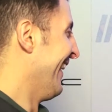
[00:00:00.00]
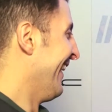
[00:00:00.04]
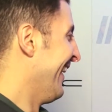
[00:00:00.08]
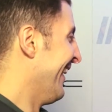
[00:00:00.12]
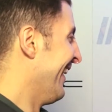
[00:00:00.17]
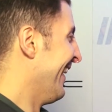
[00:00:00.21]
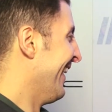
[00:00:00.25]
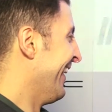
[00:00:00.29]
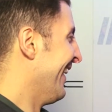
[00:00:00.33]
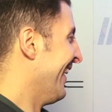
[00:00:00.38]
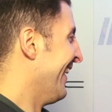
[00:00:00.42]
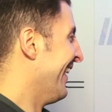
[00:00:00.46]

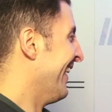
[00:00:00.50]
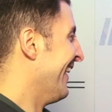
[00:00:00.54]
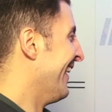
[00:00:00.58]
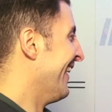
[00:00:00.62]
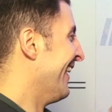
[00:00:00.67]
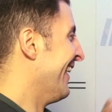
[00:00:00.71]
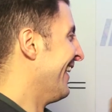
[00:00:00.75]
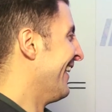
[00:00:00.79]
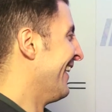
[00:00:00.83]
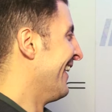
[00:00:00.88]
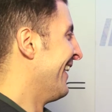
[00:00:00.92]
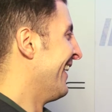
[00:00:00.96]

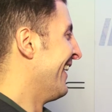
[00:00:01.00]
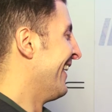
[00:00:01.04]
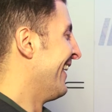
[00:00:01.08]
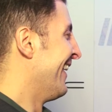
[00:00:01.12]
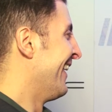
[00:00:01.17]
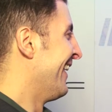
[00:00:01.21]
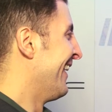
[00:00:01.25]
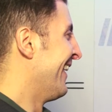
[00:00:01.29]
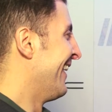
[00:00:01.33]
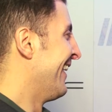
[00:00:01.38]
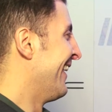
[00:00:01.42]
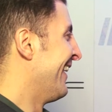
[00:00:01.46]

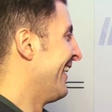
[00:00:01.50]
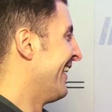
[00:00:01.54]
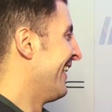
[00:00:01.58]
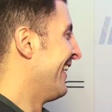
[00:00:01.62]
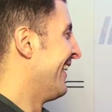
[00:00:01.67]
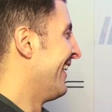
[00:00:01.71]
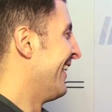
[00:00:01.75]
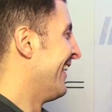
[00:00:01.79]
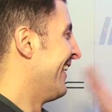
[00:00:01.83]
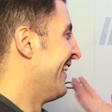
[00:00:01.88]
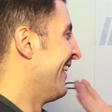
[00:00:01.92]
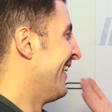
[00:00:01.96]

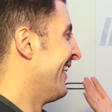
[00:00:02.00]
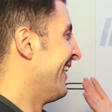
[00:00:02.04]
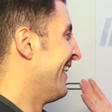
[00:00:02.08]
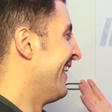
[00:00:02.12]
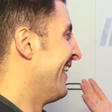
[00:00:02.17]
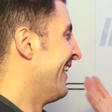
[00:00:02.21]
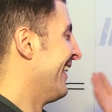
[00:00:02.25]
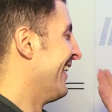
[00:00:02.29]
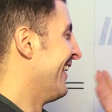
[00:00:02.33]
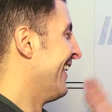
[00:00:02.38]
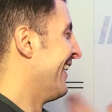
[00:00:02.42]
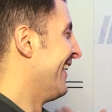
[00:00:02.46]

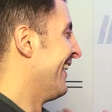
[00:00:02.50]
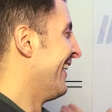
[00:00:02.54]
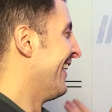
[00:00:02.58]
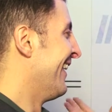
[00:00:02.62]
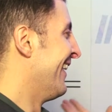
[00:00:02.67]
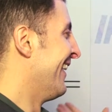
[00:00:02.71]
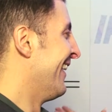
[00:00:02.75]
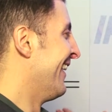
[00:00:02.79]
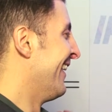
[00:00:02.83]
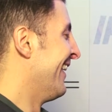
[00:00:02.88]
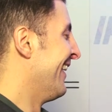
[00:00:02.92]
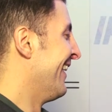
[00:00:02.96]

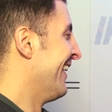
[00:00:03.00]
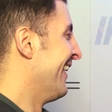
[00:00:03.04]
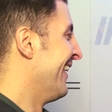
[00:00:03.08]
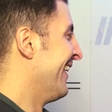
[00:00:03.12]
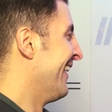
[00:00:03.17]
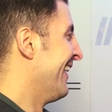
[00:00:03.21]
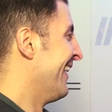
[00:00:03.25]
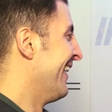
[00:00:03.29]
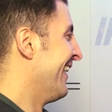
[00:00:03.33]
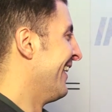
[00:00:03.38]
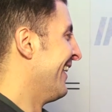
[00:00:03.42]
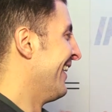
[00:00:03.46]

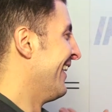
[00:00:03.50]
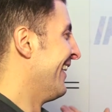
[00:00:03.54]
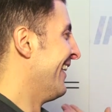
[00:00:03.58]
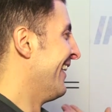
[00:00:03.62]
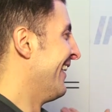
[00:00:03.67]
(silent)